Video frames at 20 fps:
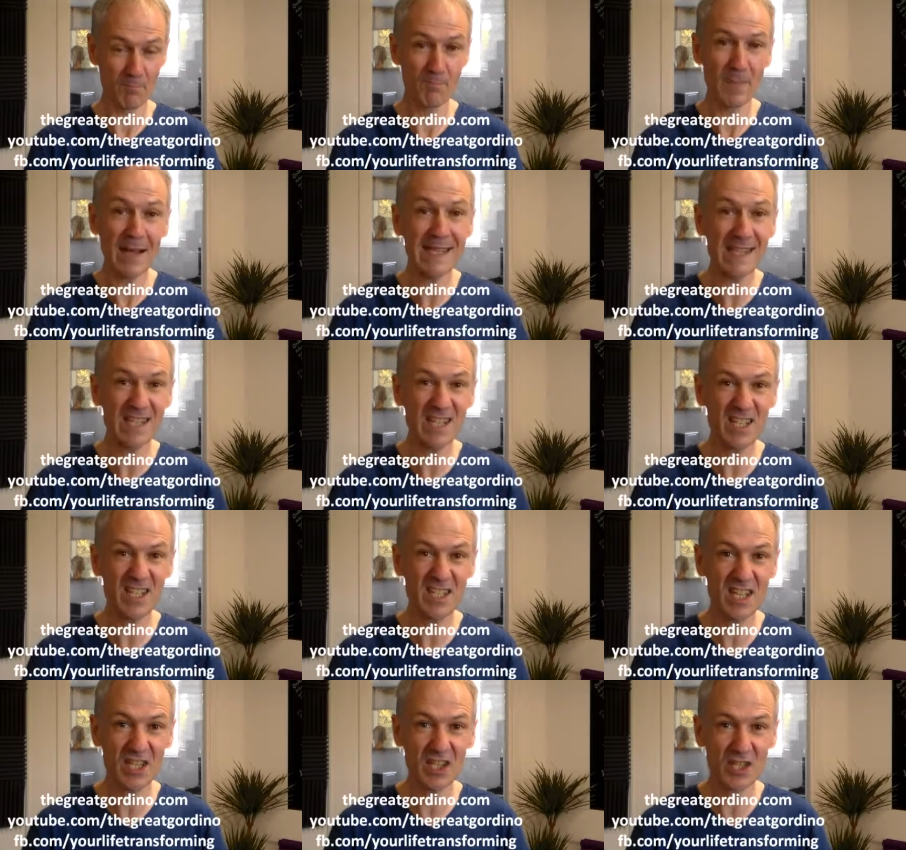Make
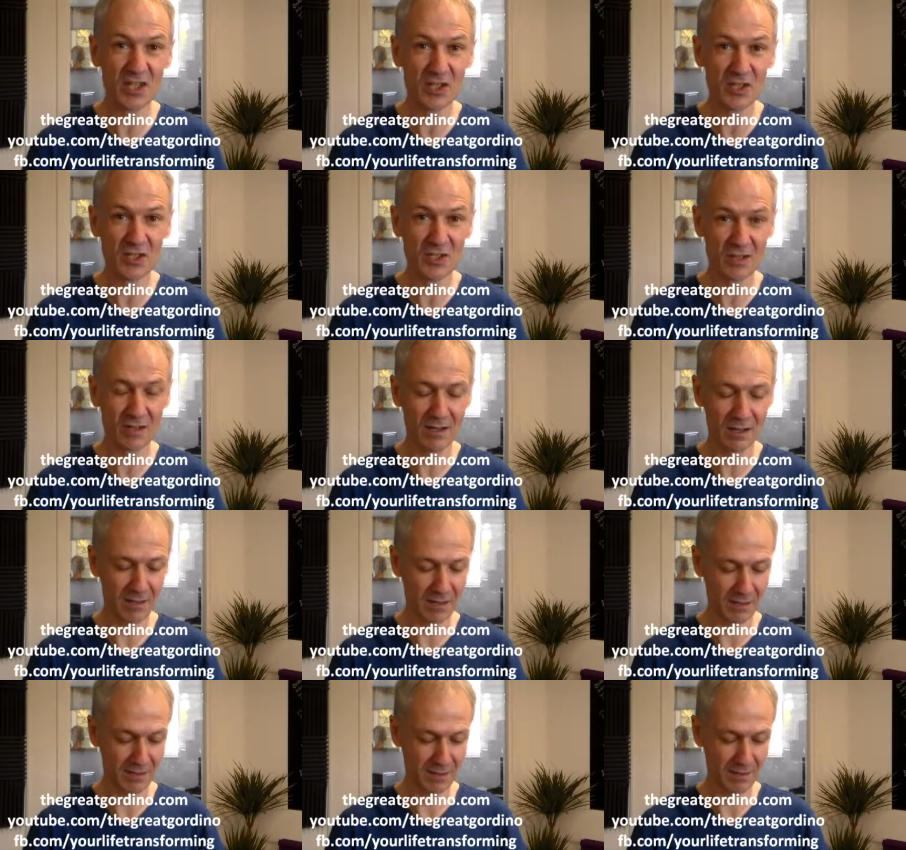the decisions,
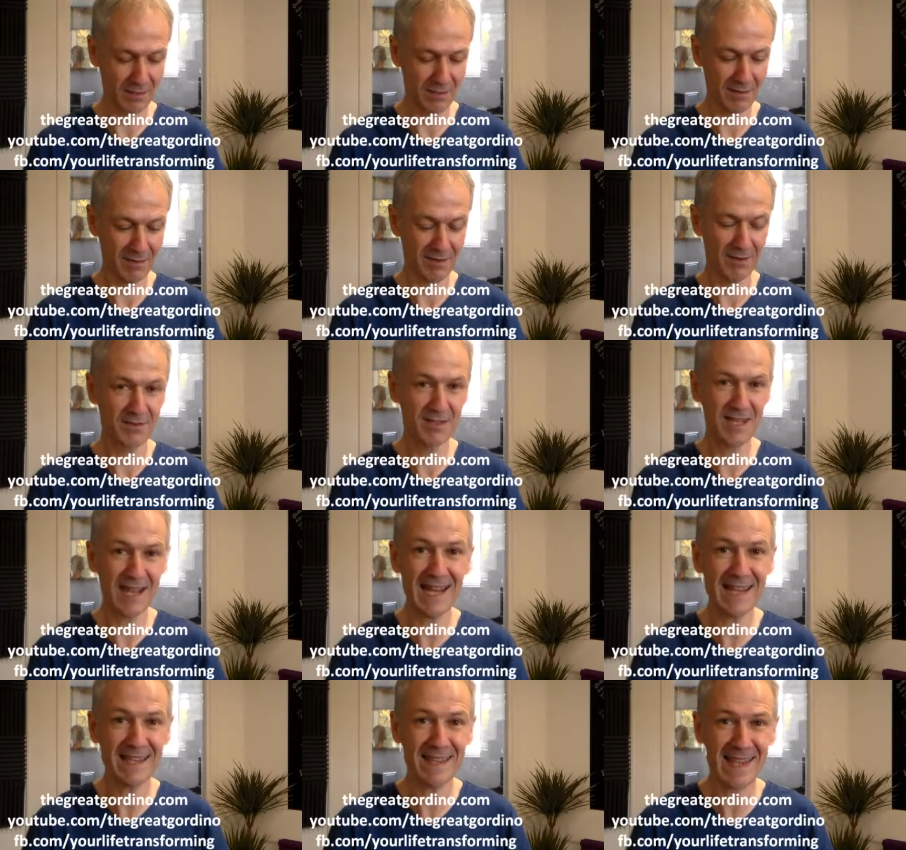
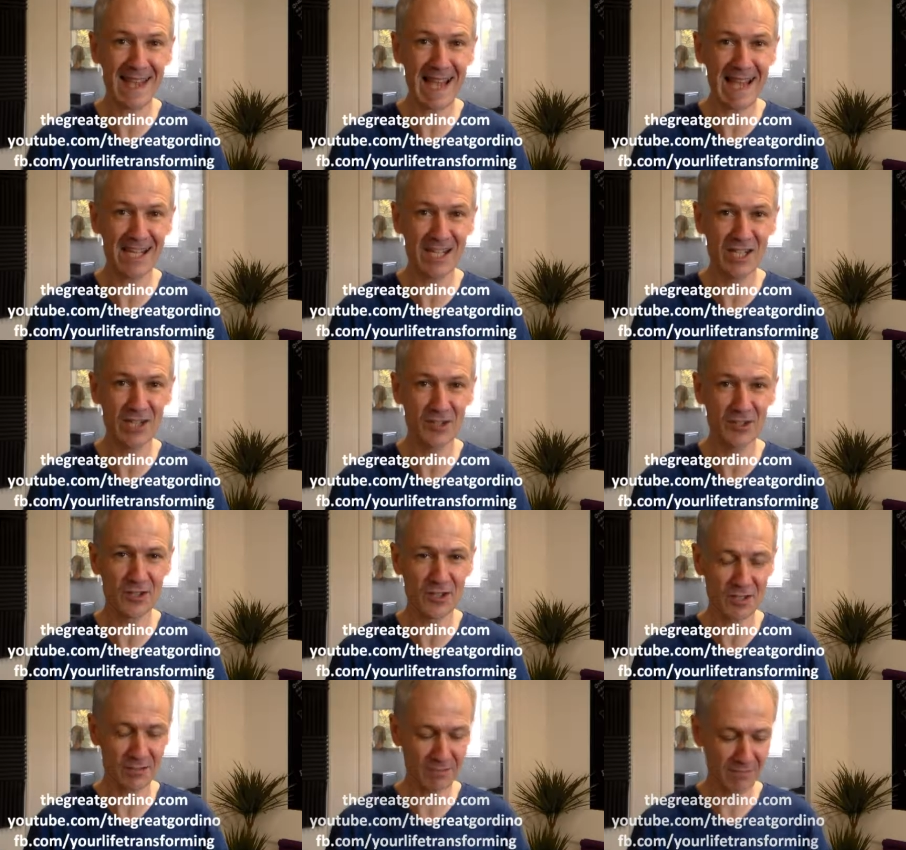take the
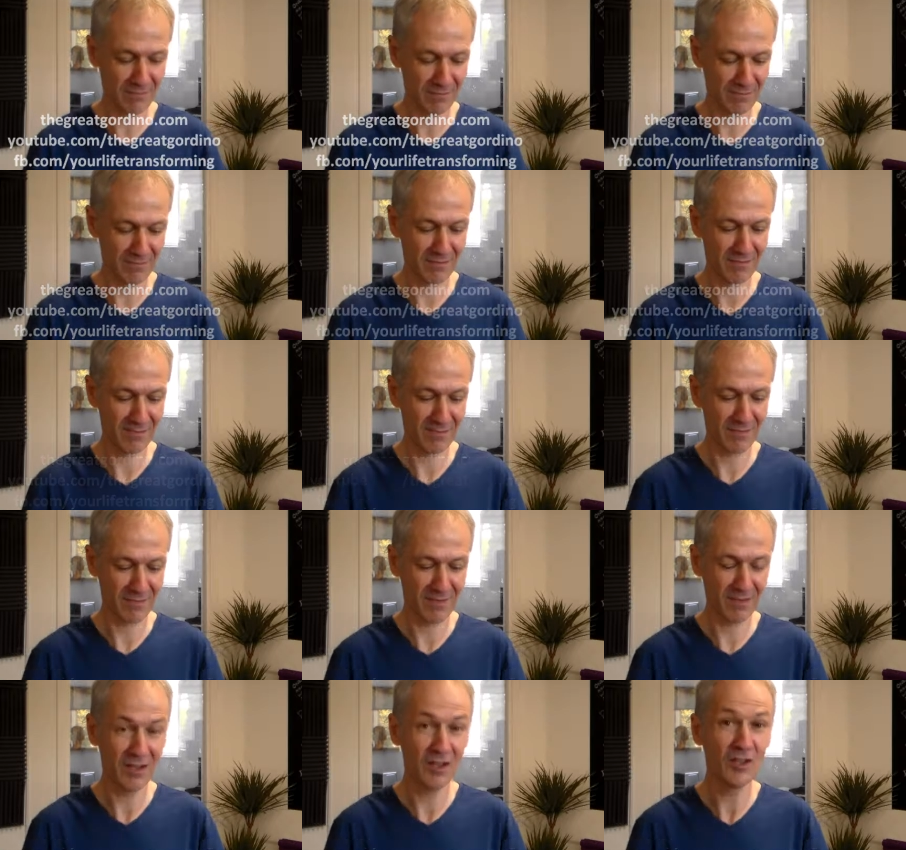actions,
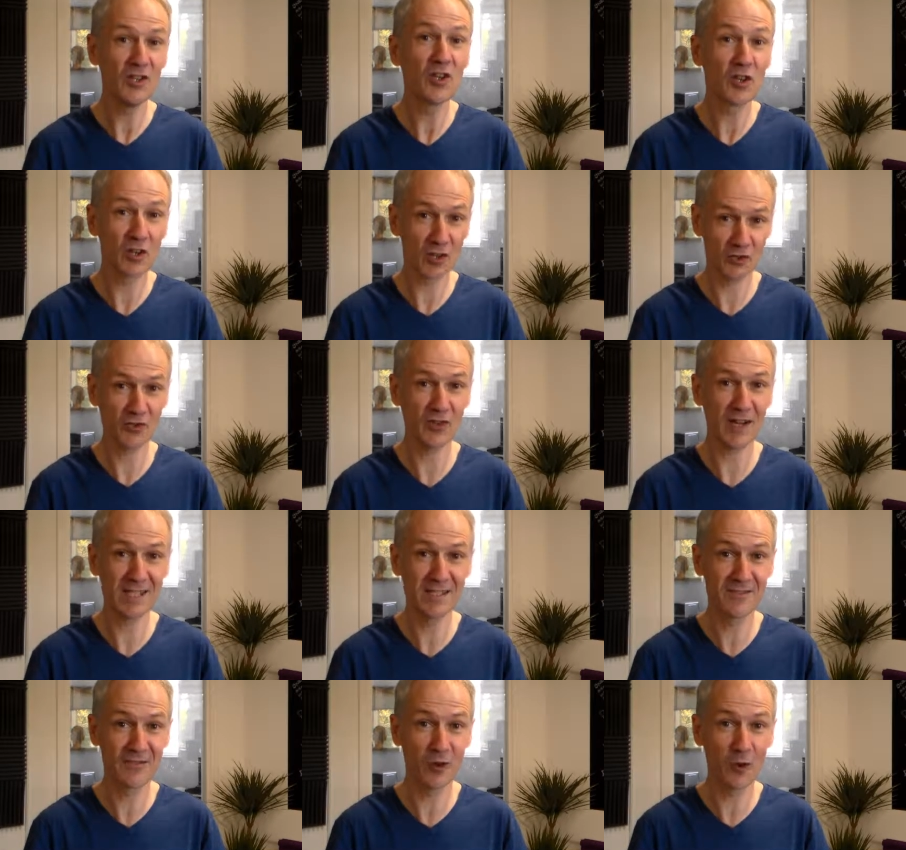you can
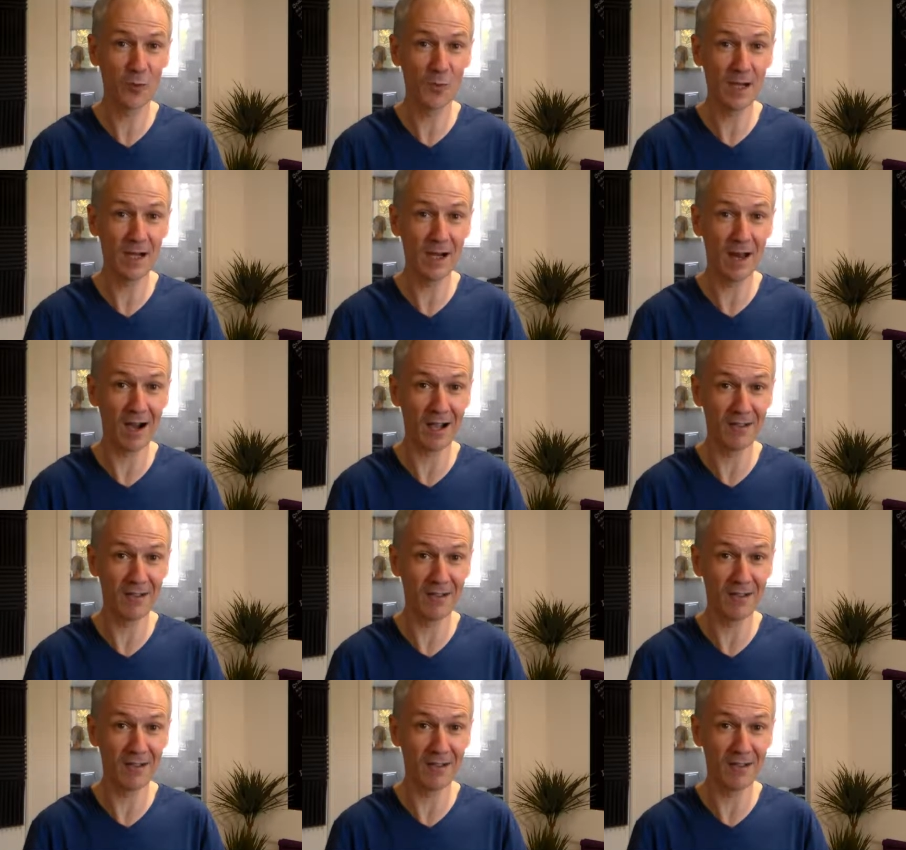transform your